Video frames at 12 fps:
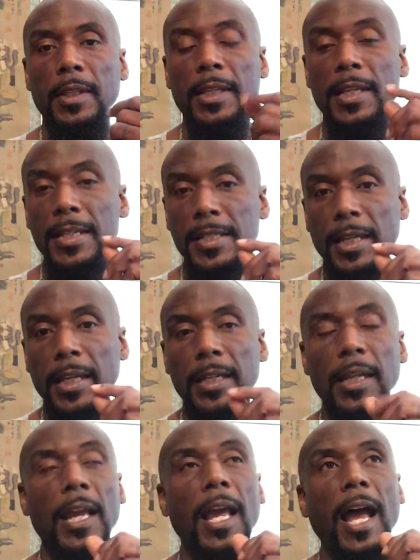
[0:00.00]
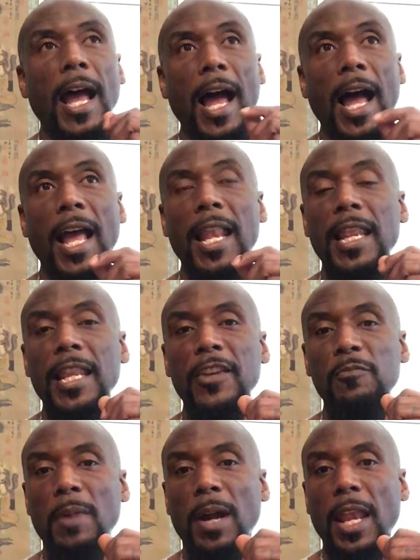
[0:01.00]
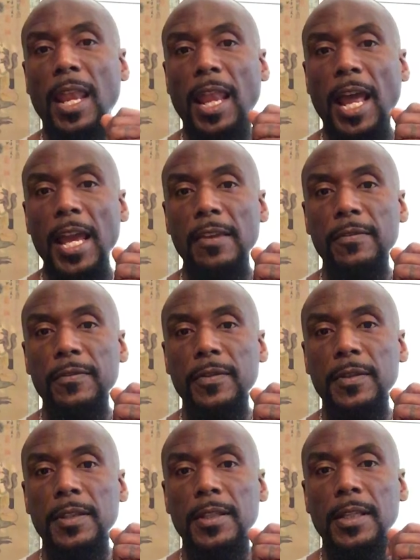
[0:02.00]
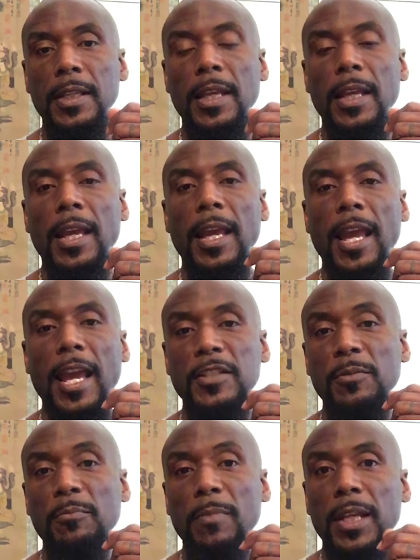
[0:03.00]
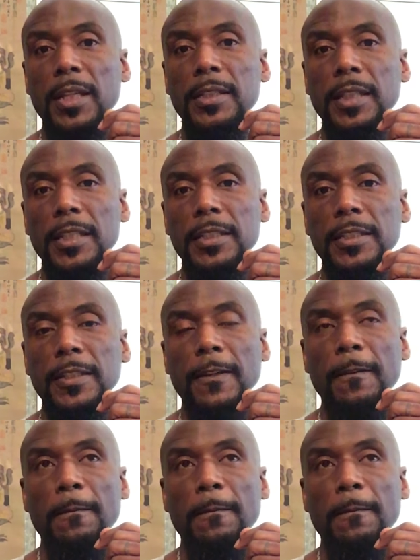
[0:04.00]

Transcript: he said i live my life as a meditation